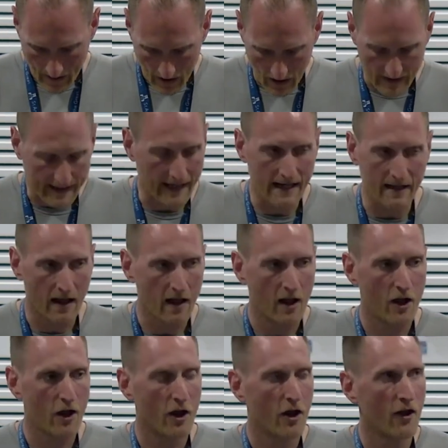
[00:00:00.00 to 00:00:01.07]
You see,
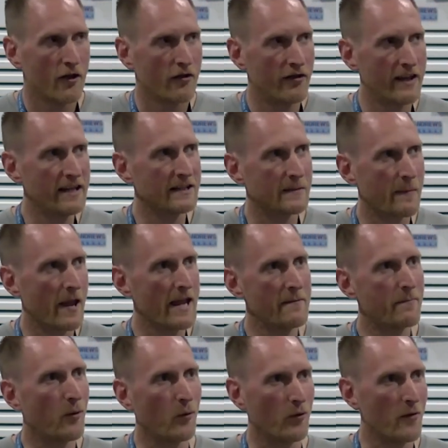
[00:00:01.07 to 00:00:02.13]
these
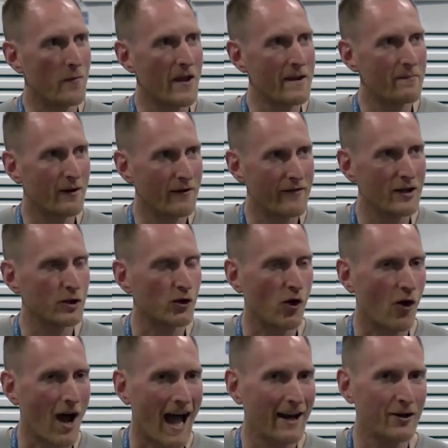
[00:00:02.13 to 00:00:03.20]
people, the people of
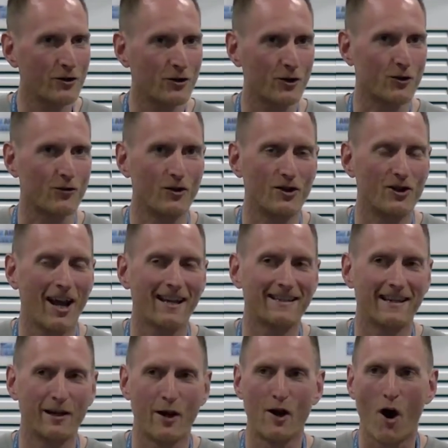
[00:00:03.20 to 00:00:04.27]
Israel, hadn't just
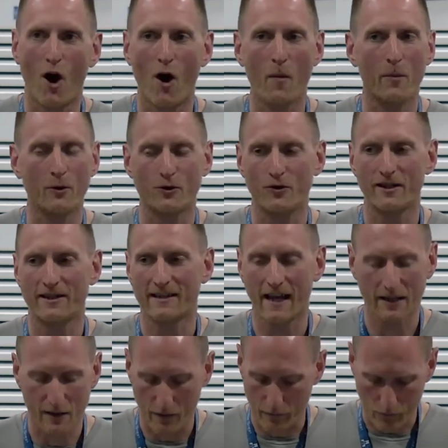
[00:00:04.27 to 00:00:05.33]
rejected an arbitrary
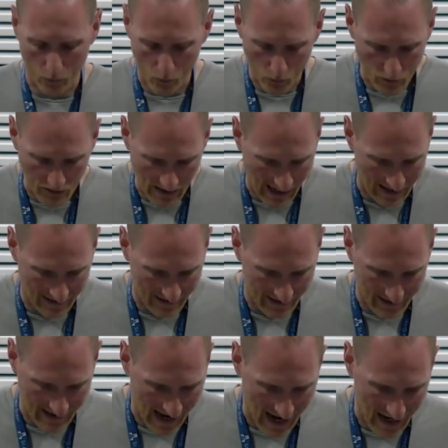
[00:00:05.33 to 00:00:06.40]
set of rules and
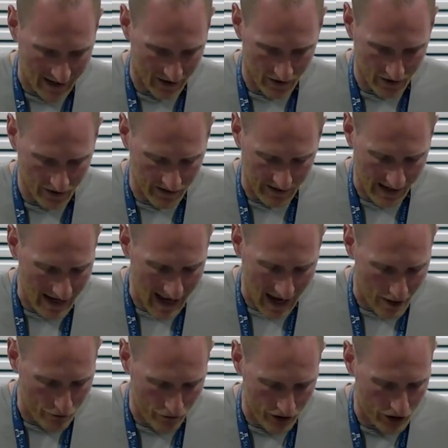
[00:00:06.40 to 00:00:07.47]
standards. They
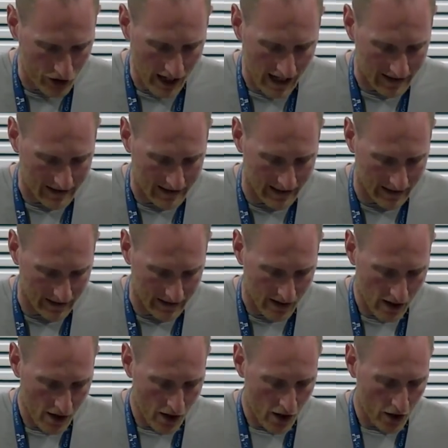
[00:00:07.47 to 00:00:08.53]
had rejected
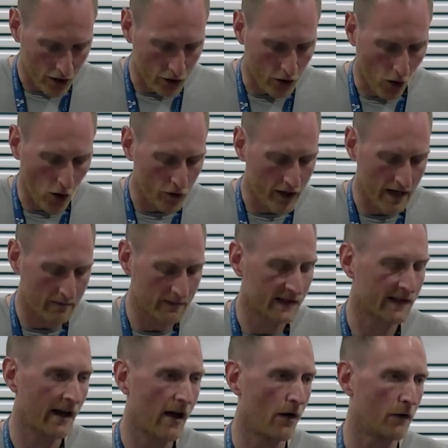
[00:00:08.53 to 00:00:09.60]
God
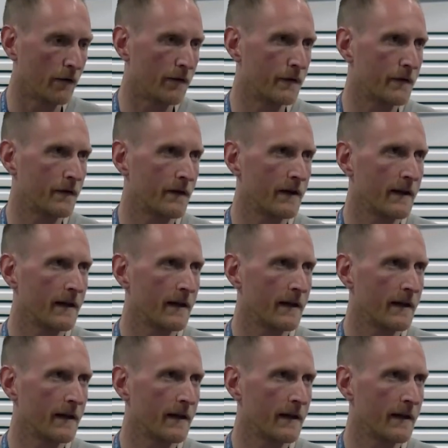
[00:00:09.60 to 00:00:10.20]
himself.